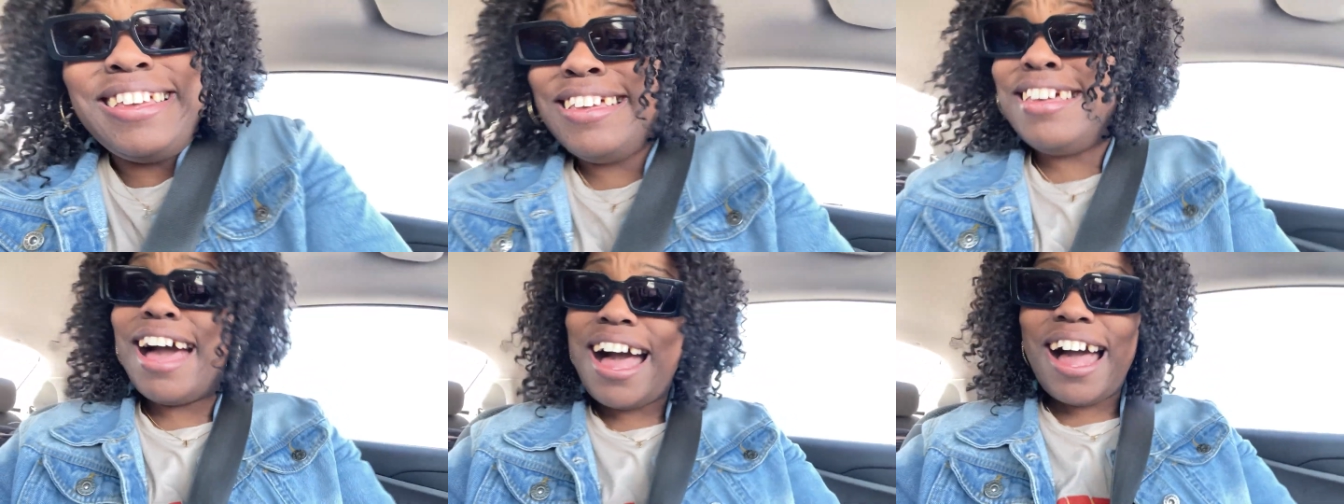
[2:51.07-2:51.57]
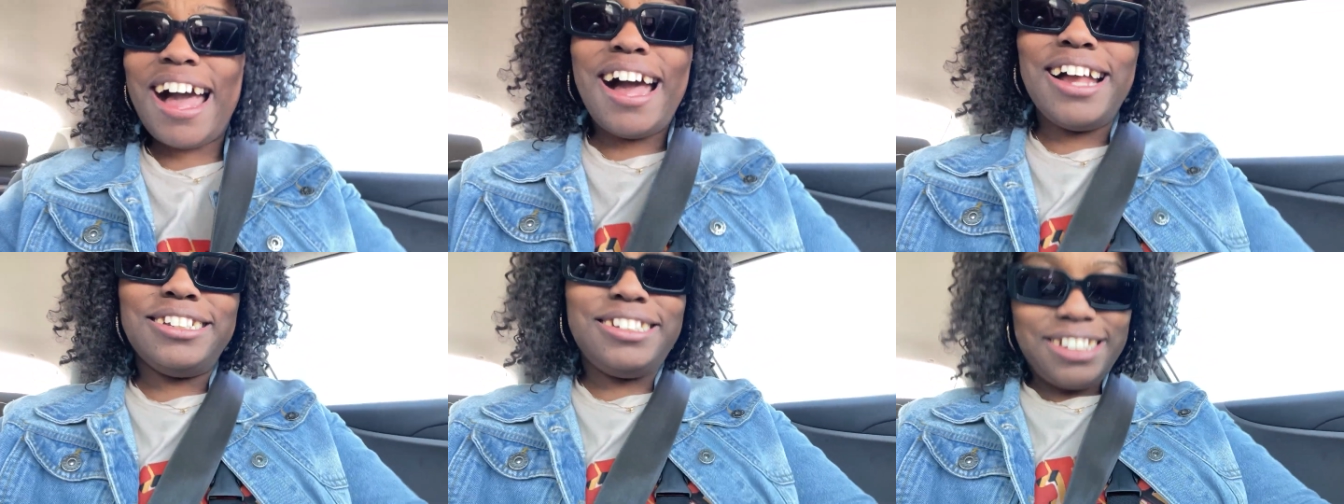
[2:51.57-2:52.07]

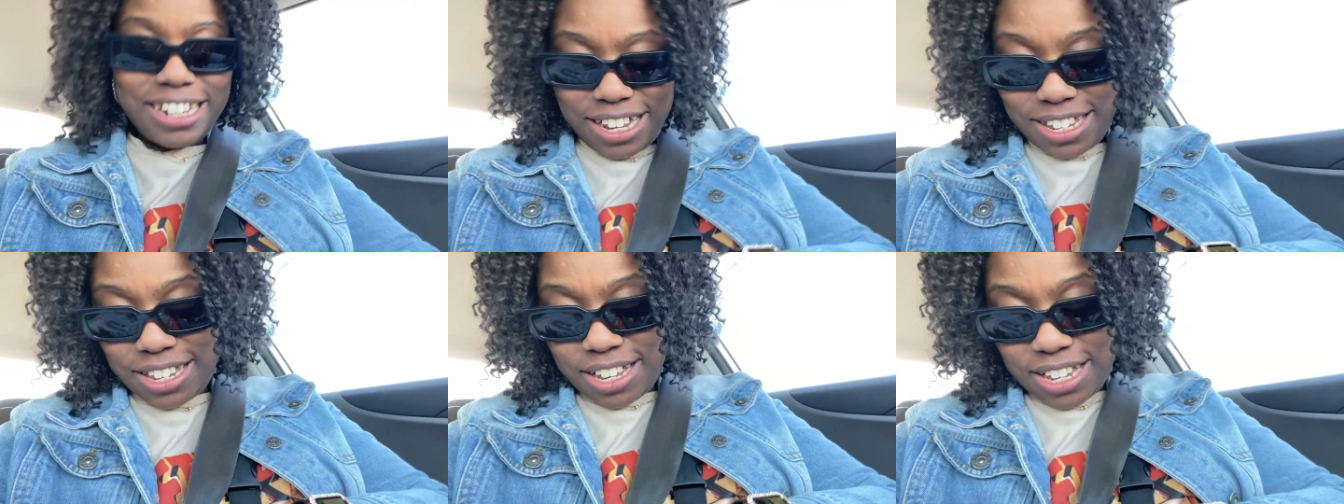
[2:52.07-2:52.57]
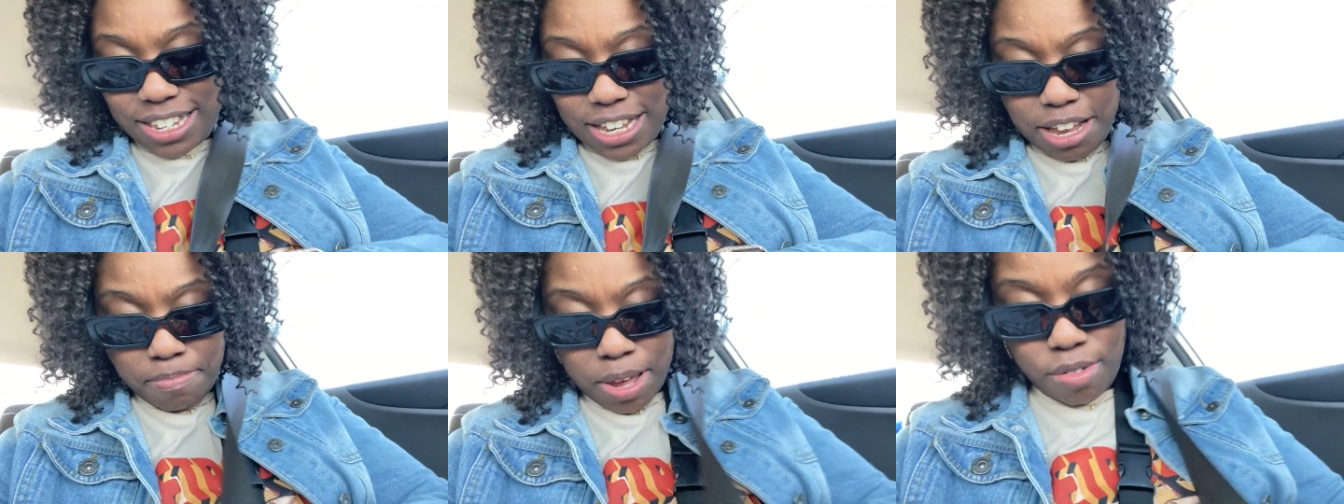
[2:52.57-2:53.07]
gosh this a
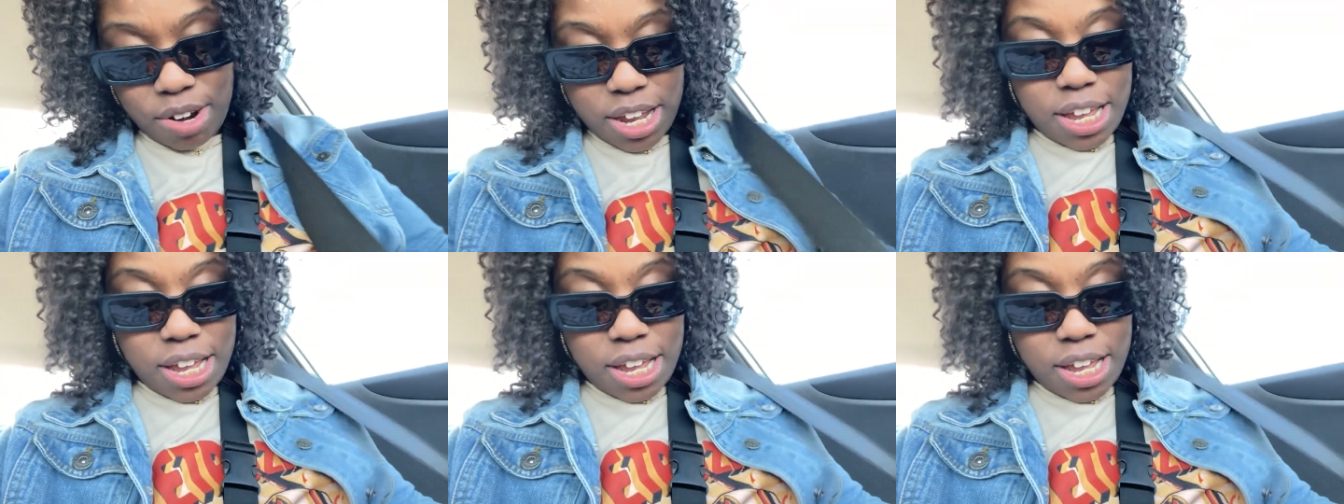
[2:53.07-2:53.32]
seatbelt